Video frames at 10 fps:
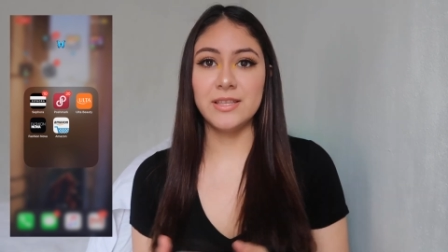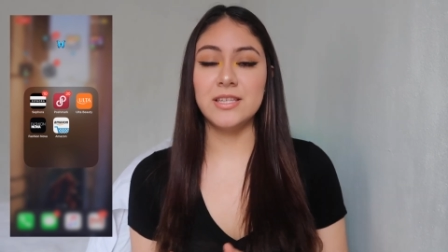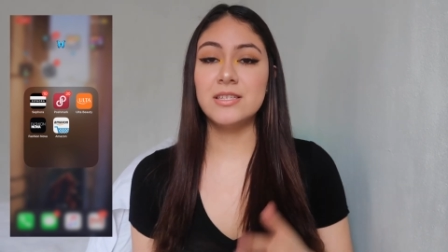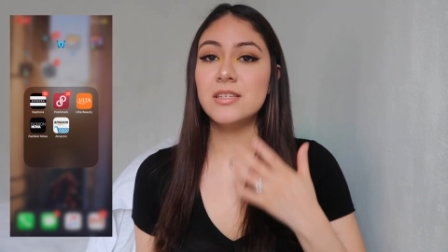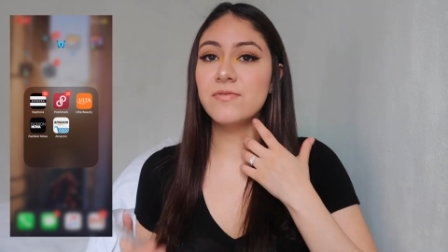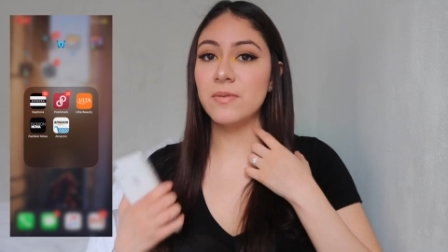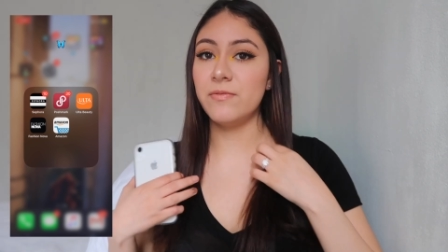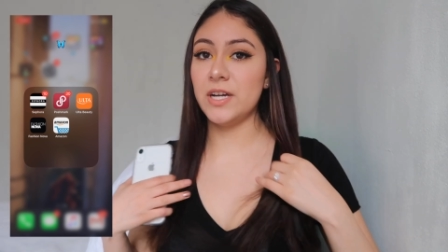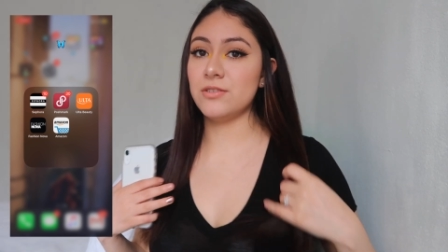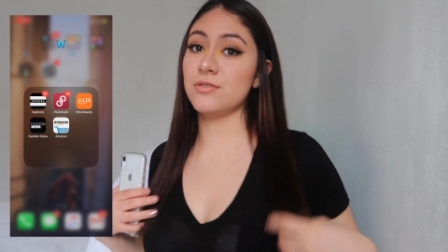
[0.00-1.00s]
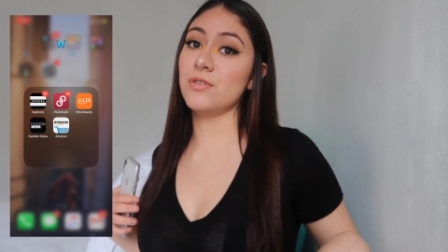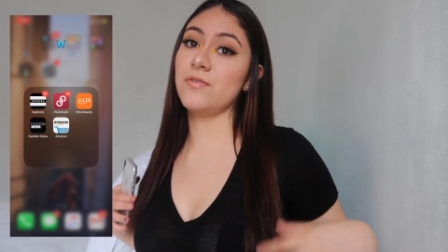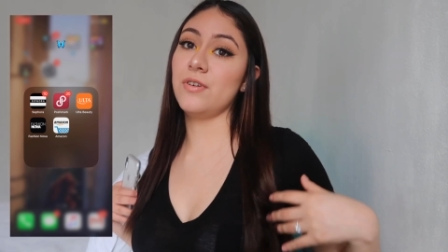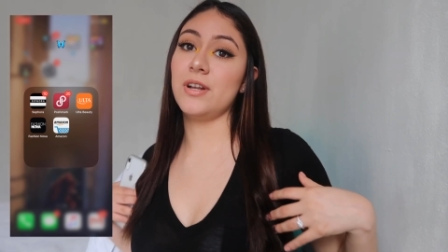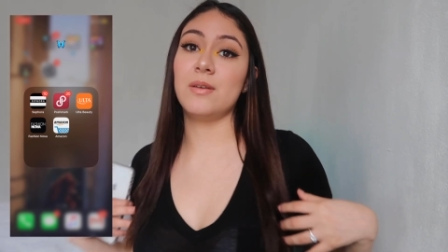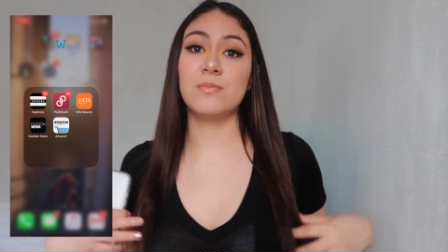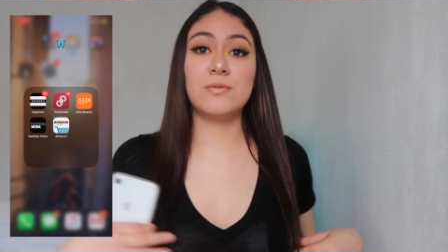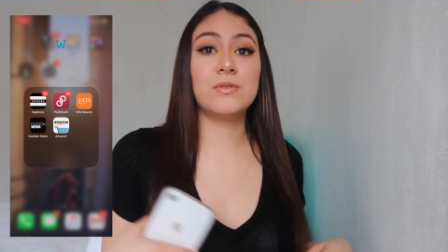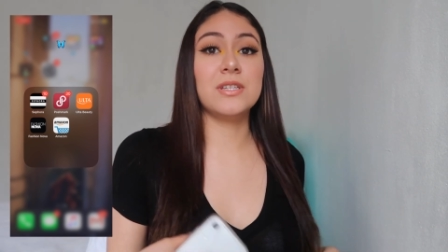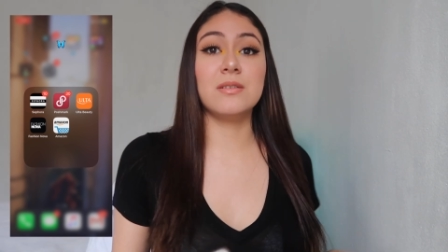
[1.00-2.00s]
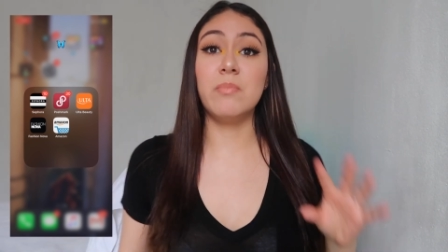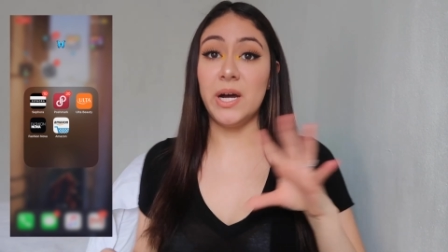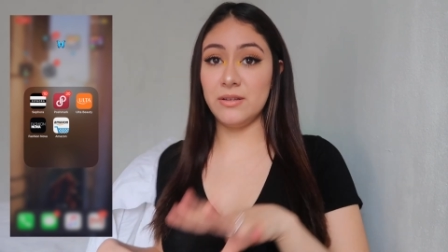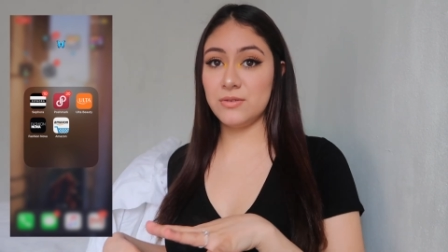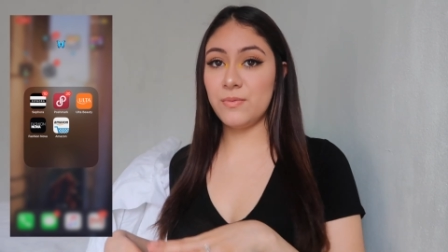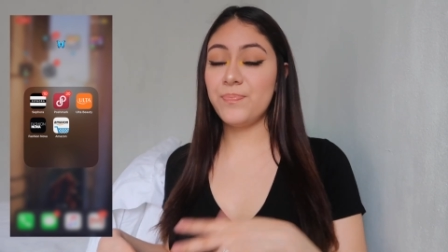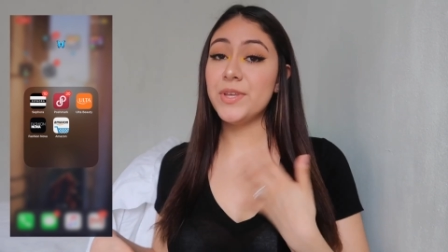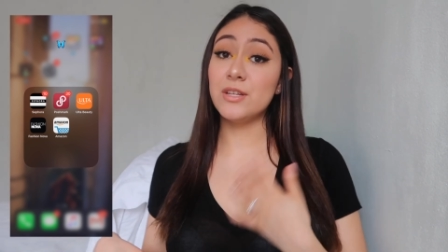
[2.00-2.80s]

This is from Fashion Nova, and it's a bodysuit.